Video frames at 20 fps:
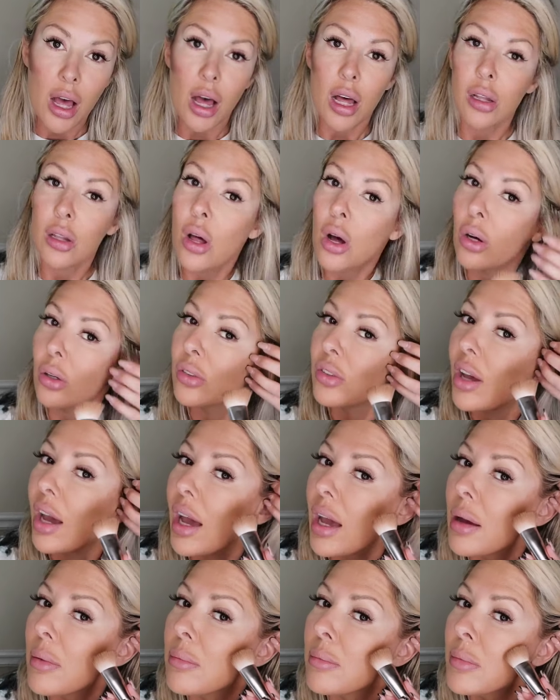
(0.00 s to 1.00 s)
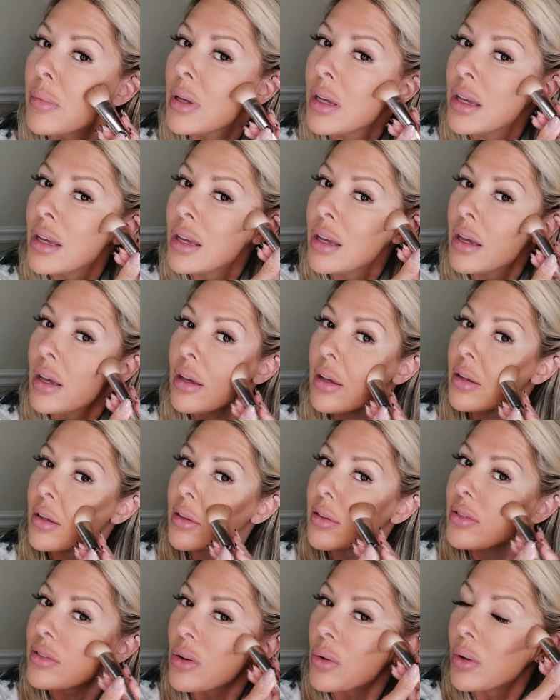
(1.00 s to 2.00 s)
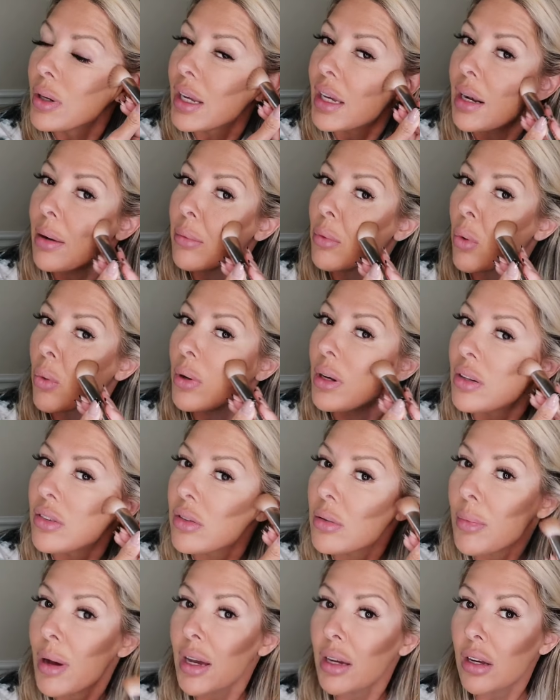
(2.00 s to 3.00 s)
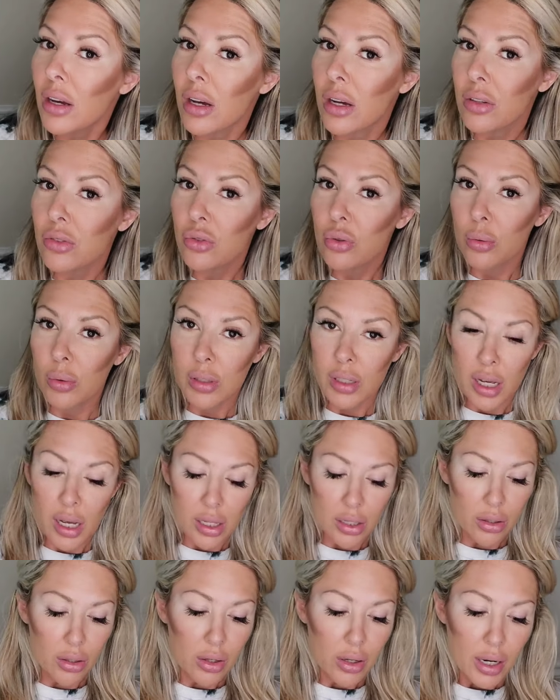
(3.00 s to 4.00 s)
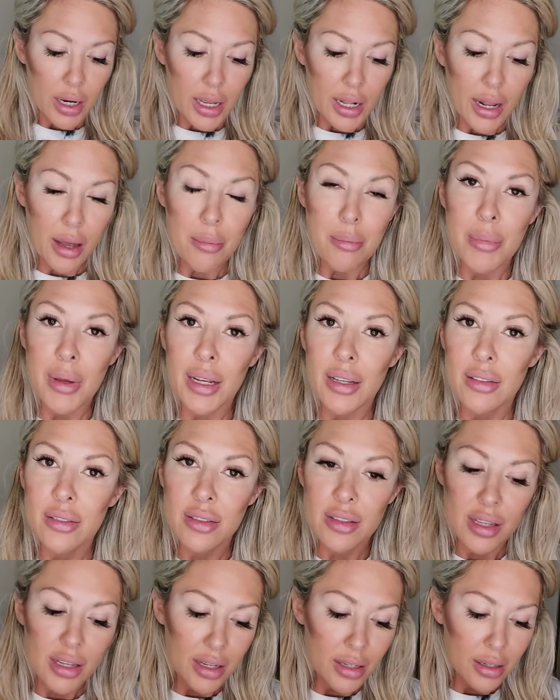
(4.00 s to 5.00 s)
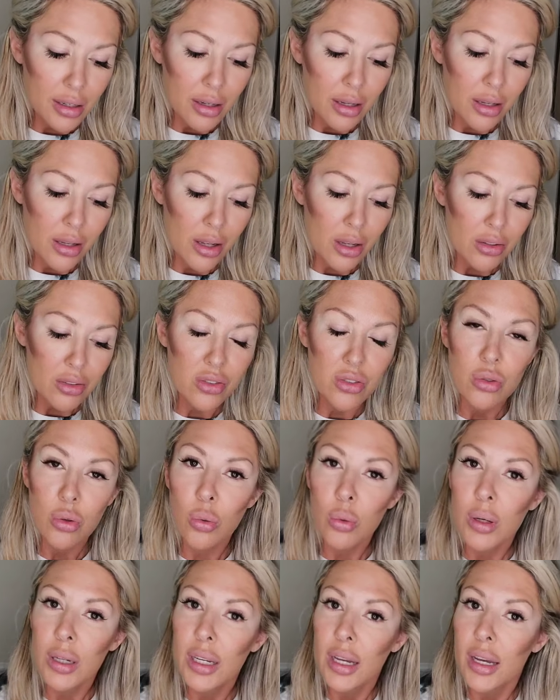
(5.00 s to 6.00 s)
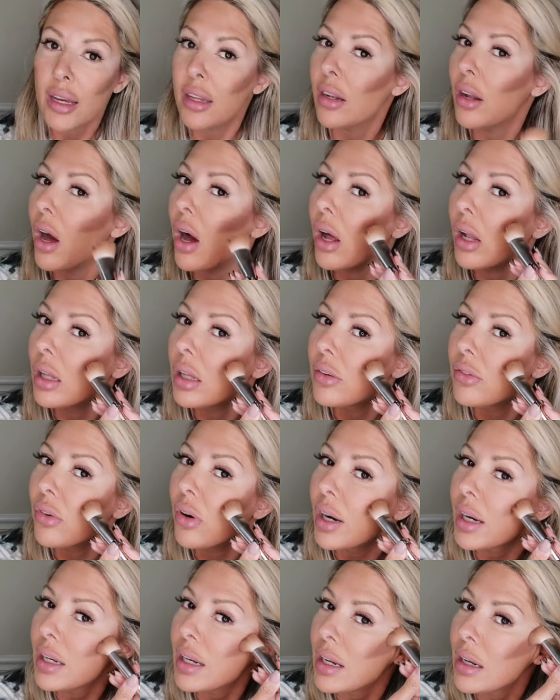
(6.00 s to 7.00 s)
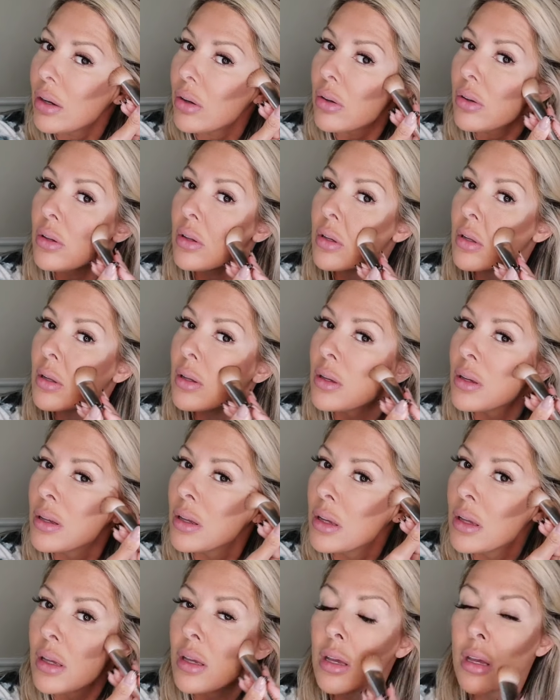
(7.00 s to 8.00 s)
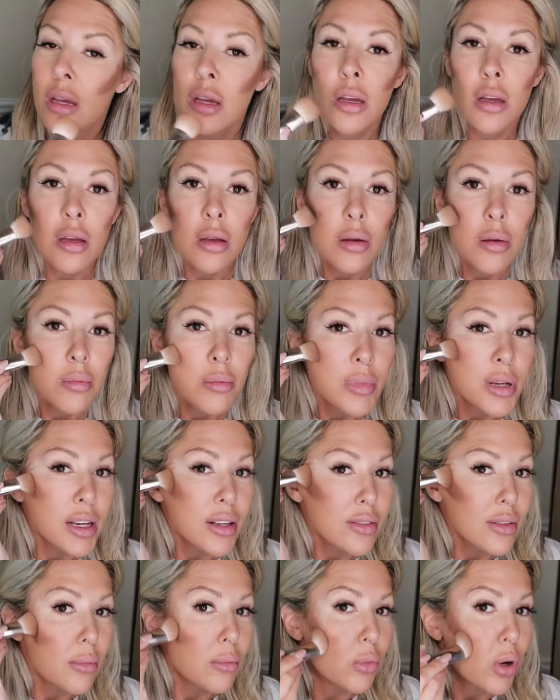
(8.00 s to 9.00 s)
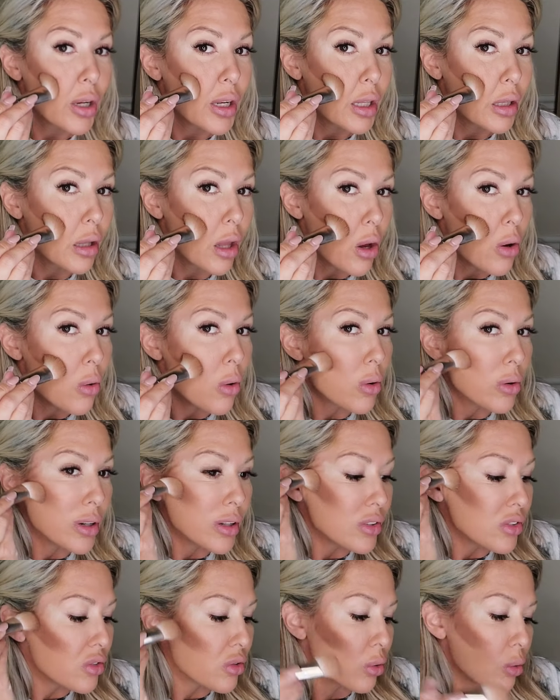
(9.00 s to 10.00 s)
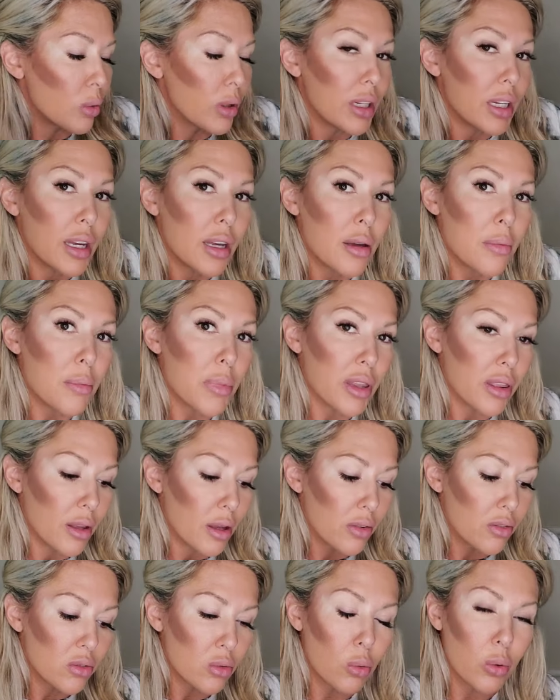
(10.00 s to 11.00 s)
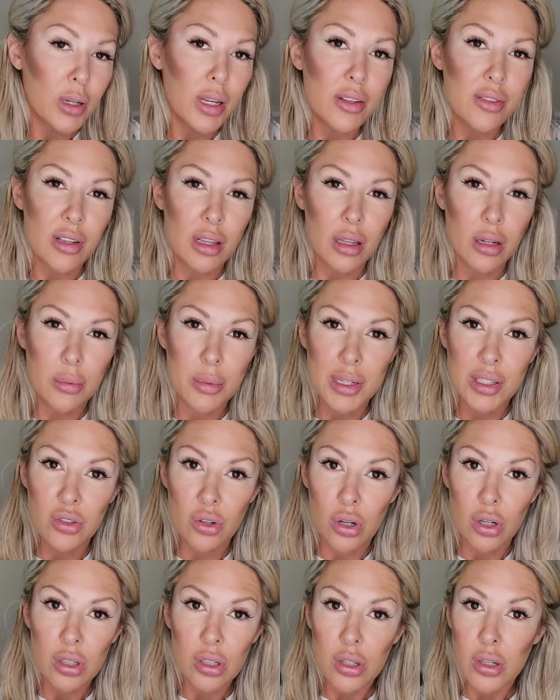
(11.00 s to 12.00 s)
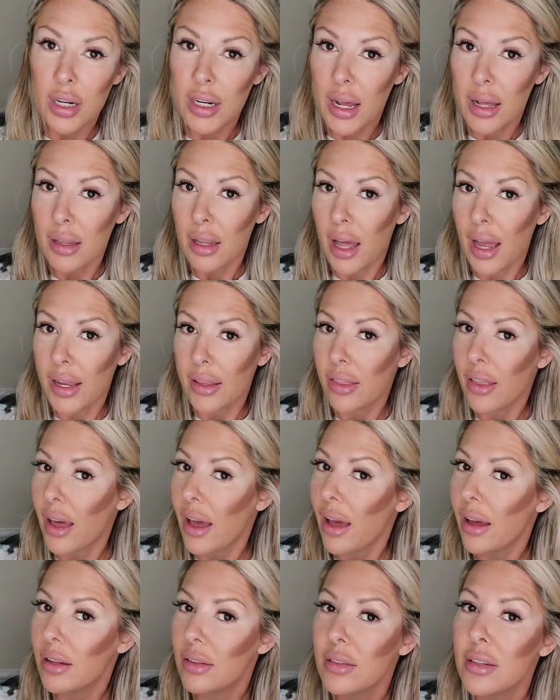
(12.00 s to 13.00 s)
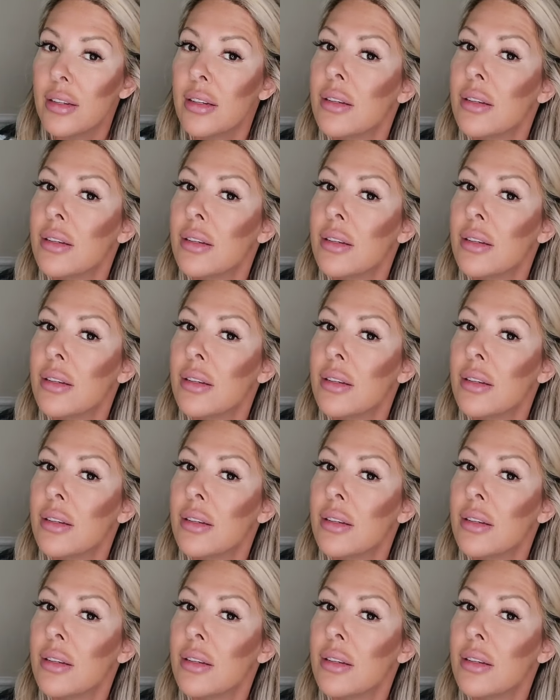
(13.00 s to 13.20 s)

a long time. So again, I'm going into my contour color, and I'm mixing Astoria and Olive right now because I'm running low on Astoria, but Astoria is a little bit darker, and I like that.